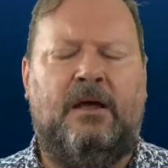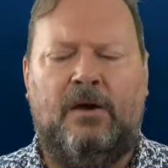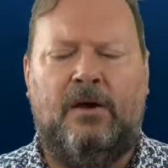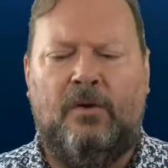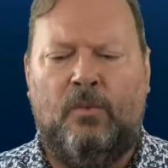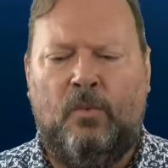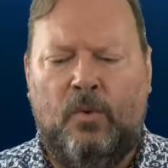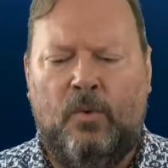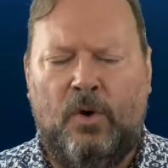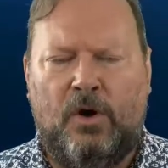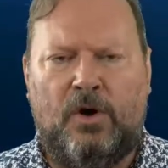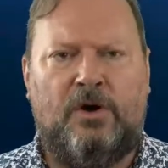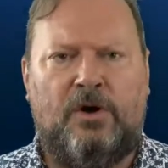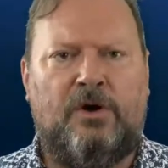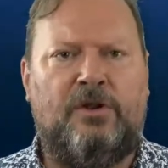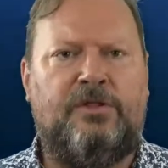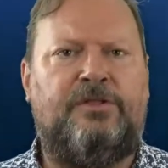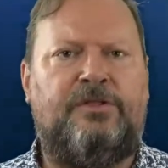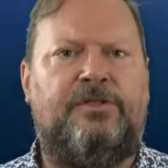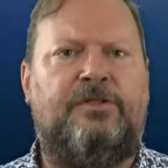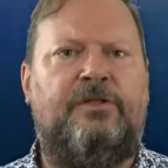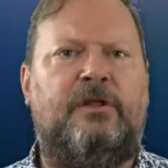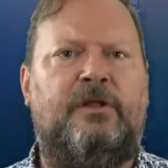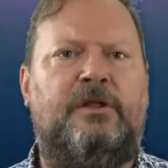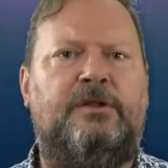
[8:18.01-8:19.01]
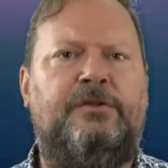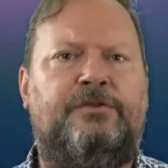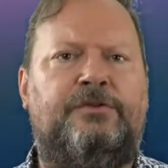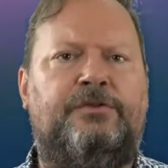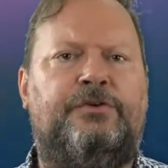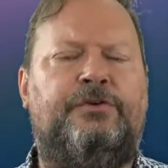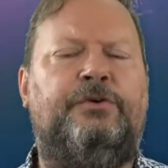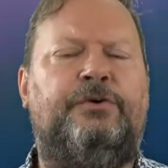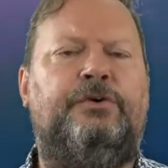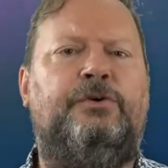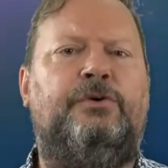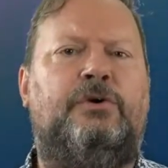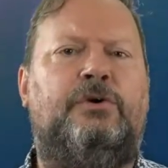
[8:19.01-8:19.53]
worth
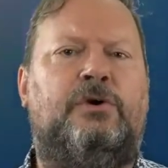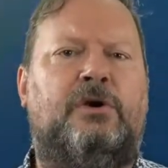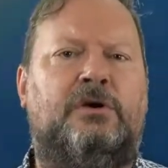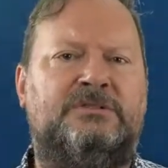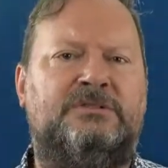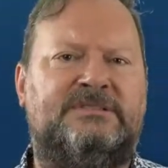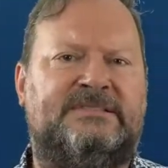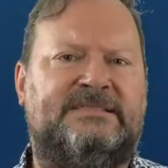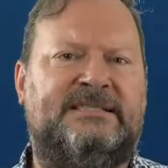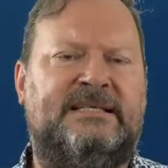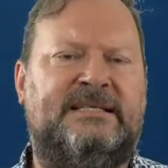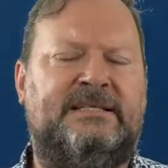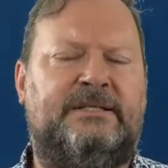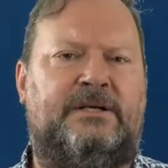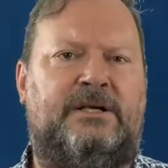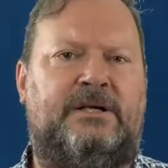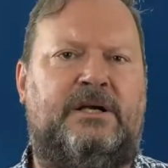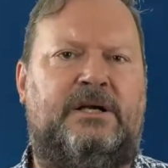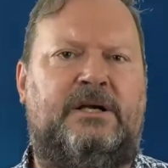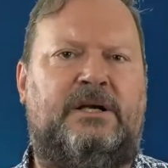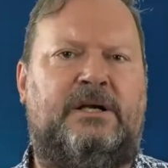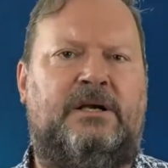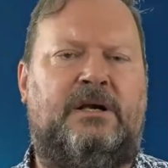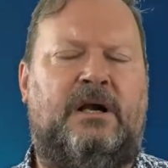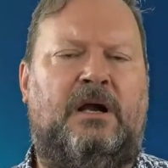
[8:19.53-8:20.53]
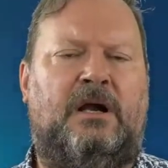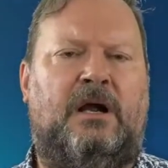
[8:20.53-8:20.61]
to consider